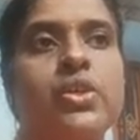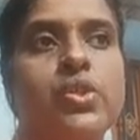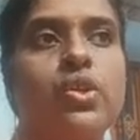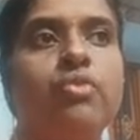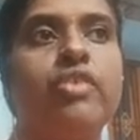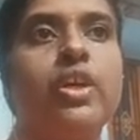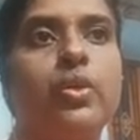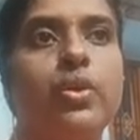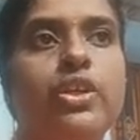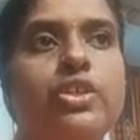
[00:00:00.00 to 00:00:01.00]
So we are
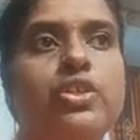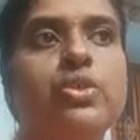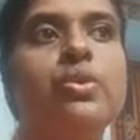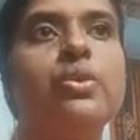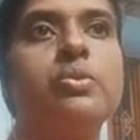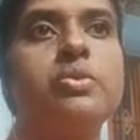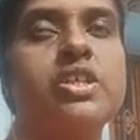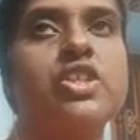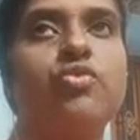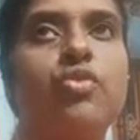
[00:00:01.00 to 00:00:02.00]
going to
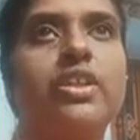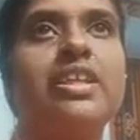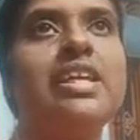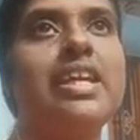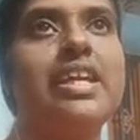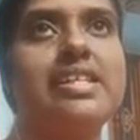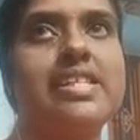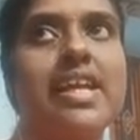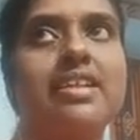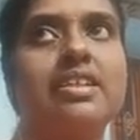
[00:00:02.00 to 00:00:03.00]
search for the
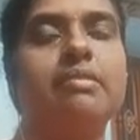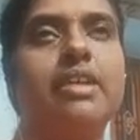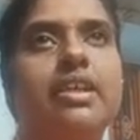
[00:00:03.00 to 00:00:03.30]
exact